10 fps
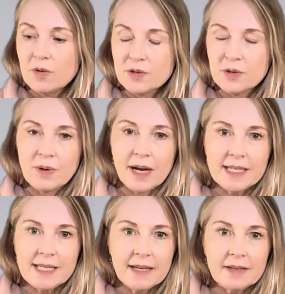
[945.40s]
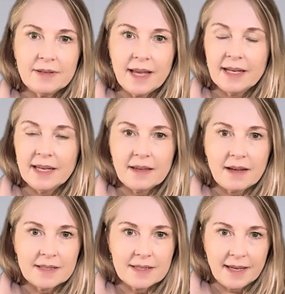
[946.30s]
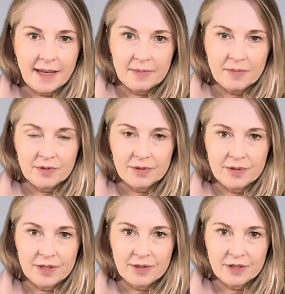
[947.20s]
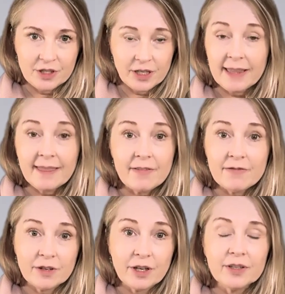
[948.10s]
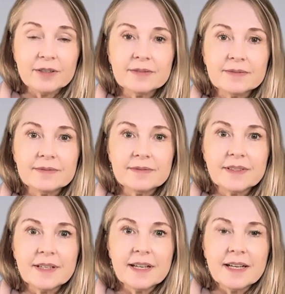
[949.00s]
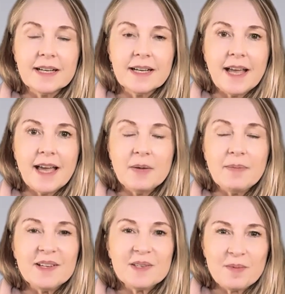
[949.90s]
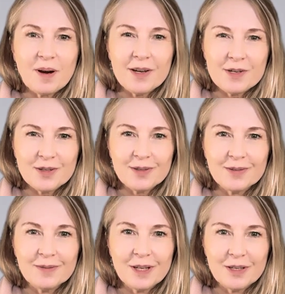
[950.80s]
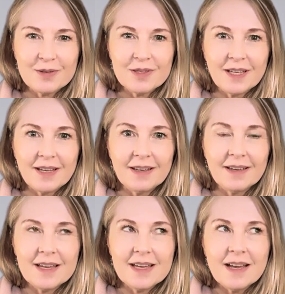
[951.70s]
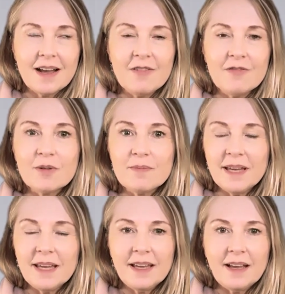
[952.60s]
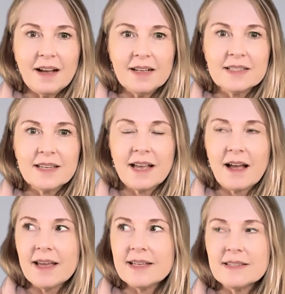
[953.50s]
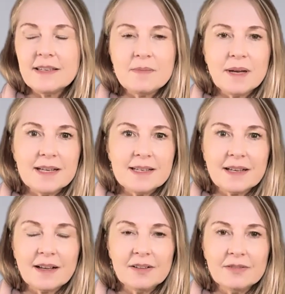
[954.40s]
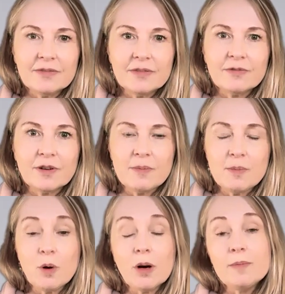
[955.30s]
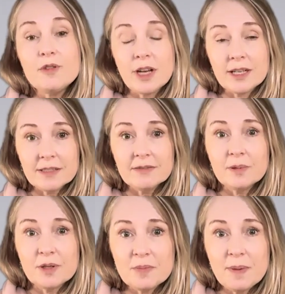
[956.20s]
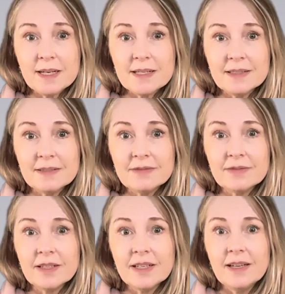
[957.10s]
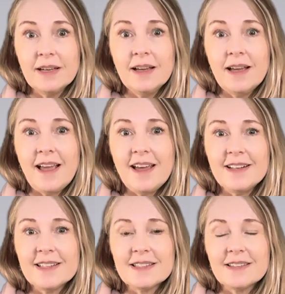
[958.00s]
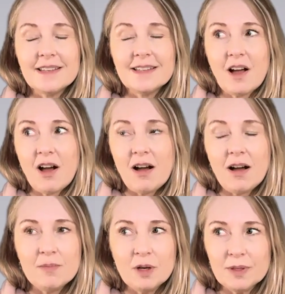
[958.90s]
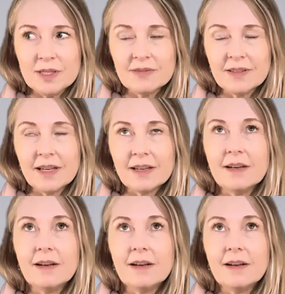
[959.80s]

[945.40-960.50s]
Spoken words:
to write down any thoughts that came through during that for you. And it may surprise you what you see. For me, it's like I see myself from a more objective perspective. And it's these aha moments of like,